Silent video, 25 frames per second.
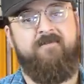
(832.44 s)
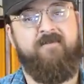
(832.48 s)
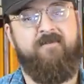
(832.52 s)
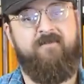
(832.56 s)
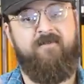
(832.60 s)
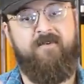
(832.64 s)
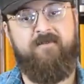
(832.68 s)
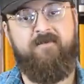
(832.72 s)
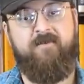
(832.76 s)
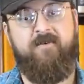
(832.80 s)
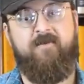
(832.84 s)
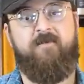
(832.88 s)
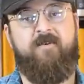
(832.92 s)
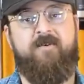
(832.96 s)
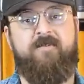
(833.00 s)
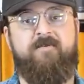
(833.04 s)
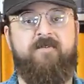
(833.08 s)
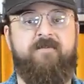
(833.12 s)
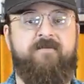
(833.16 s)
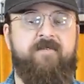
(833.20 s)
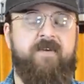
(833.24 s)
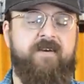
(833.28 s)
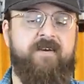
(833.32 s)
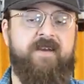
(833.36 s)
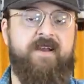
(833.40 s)
for World War I
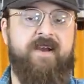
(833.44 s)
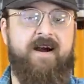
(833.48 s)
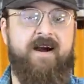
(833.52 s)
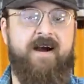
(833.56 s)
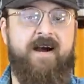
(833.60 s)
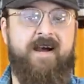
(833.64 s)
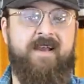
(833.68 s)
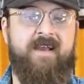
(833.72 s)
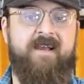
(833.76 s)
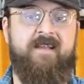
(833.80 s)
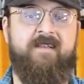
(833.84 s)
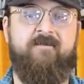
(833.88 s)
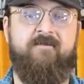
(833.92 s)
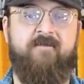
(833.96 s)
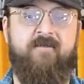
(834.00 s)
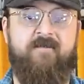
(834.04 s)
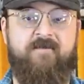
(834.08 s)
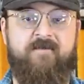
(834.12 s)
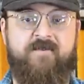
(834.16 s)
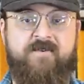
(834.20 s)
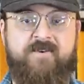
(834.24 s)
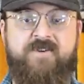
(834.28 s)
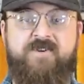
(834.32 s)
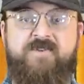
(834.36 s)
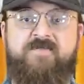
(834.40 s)
were very high, and then
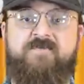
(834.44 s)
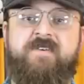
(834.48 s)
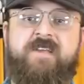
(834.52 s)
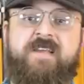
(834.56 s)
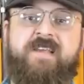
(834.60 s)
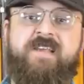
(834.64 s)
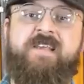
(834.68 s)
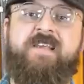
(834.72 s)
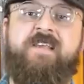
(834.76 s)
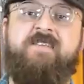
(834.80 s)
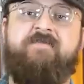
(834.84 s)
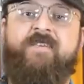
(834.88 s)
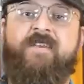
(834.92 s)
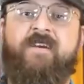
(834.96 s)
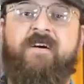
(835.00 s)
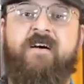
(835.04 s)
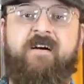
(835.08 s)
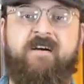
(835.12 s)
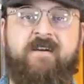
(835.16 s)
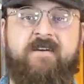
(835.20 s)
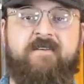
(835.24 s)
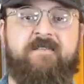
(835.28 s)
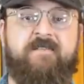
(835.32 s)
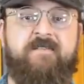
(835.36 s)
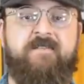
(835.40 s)
World War II even
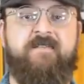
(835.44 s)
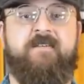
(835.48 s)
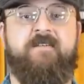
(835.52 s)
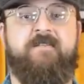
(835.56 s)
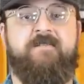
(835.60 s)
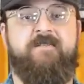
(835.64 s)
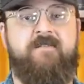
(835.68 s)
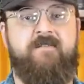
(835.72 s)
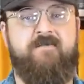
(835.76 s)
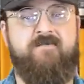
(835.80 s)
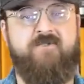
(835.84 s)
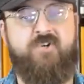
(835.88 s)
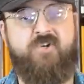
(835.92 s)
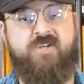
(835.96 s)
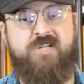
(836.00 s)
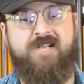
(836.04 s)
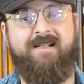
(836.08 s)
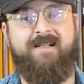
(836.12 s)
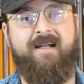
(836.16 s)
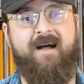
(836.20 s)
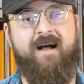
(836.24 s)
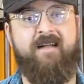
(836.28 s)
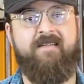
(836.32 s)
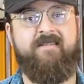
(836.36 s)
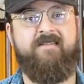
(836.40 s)
higher still. So there were just
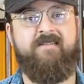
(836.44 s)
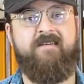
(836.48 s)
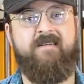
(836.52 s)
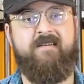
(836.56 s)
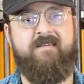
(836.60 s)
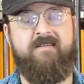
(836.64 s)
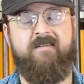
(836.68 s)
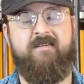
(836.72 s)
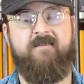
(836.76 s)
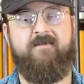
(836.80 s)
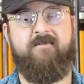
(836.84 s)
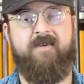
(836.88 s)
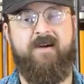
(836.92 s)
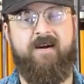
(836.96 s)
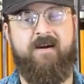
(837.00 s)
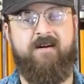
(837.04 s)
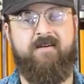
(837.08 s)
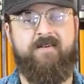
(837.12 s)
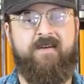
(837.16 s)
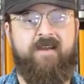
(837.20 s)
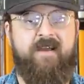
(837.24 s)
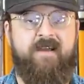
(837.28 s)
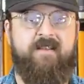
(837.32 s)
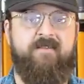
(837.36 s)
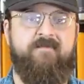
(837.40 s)
lots of these
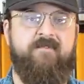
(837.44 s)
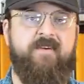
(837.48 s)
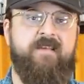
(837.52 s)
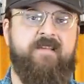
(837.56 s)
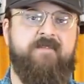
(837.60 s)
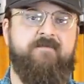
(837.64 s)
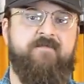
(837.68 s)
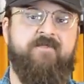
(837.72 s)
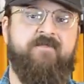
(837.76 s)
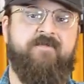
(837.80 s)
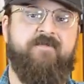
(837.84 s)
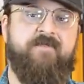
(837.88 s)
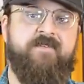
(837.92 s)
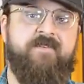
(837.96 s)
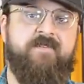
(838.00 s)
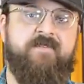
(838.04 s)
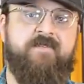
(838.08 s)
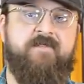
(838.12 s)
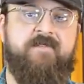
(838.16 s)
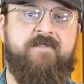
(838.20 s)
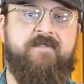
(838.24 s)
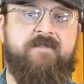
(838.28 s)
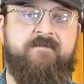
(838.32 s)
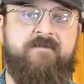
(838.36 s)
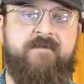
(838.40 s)
around and available for
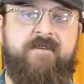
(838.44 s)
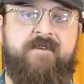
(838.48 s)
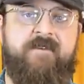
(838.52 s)
use.